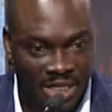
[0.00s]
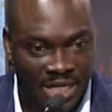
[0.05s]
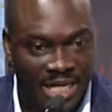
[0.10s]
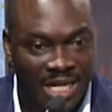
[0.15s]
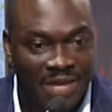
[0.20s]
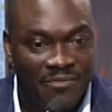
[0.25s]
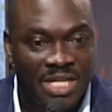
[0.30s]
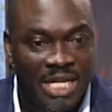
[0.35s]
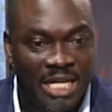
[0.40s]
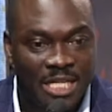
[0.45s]

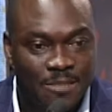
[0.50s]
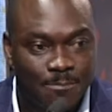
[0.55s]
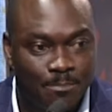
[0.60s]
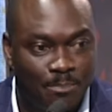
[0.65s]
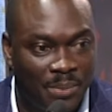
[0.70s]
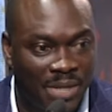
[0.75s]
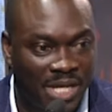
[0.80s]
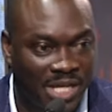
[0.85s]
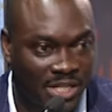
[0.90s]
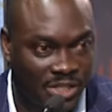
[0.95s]

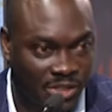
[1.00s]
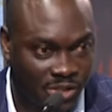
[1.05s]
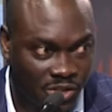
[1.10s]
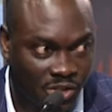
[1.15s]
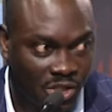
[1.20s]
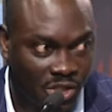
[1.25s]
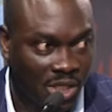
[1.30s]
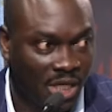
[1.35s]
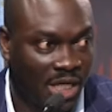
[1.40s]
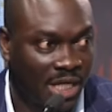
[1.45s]

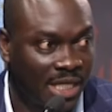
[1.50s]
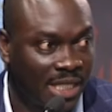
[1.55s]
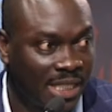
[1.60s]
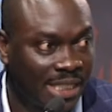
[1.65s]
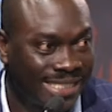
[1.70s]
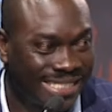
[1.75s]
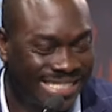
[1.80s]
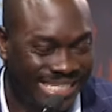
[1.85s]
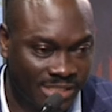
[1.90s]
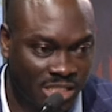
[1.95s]
evidence-based
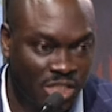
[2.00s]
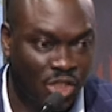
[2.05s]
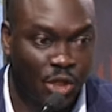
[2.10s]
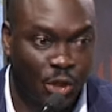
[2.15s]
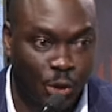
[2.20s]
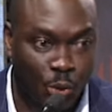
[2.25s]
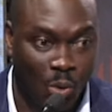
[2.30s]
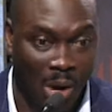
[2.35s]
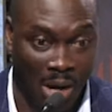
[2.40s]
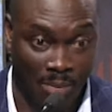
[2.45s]
in this
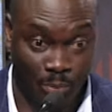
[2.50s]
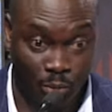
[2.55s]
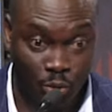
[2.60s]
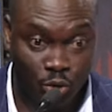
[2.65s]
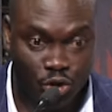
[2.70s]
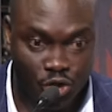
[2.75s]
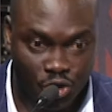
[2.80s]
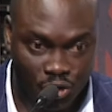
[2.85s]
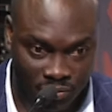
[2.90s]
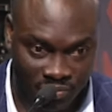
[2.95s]
new
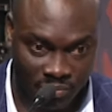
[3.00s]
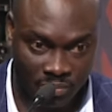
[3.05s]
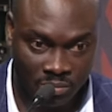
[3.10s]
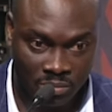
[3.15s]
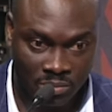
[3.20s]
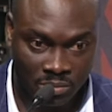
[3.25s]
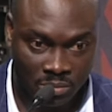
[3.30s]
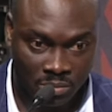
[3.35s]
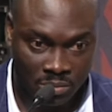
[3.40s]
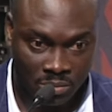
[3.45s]
approach.
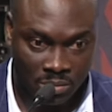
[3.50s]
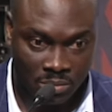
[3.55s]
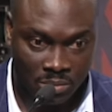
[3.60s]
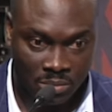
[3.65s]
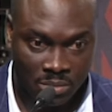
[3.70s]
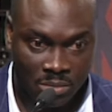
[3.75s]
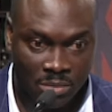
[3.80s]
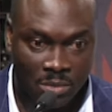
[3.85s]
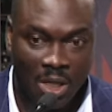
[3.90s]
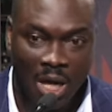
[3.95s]

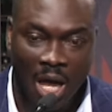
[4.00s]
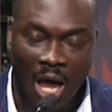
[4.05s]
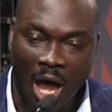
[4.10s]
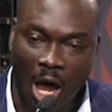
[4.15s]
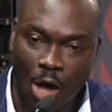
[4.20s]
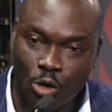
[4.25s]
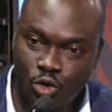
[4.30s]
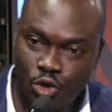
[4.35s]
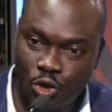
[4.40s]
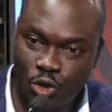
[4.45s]

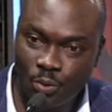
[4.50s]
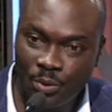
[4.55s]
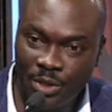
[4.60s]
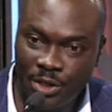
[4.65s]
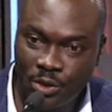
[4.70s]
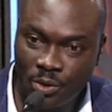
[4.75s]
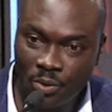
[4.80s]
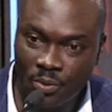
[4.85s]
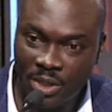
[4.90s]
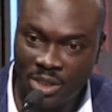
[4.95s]
How should we
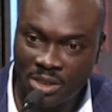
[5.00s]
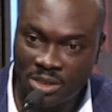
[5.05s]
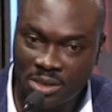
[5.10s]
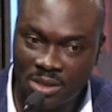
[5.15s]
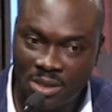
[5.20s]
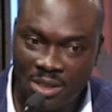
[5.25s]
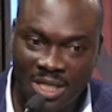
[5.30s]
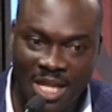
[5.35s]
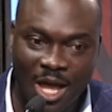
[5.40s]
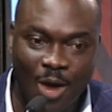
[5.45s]
do
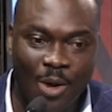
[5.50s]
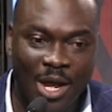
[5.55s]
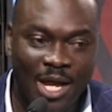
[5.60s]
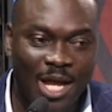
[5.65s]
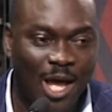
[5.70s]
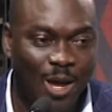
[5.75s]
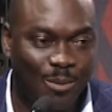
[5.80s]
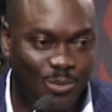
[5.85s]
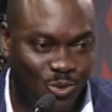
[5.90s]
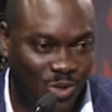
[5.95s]
it? Now I
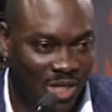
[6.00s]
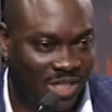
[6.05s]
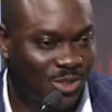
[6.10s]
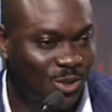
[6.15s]
come to Article